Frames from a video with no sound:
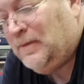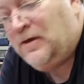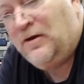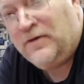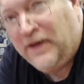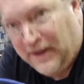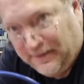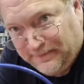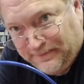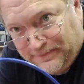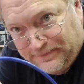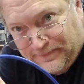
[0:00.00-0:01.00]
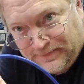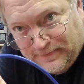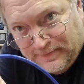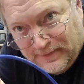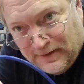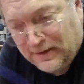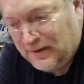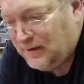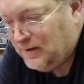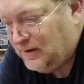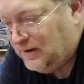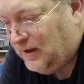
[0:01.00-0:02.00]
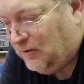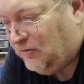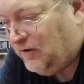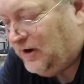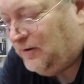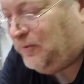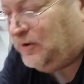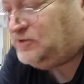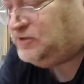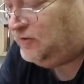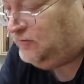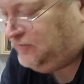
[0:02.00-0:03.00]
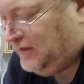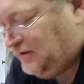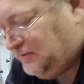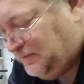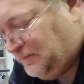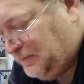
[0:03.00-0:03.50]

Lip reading: Okay, now we're ready to punch those down.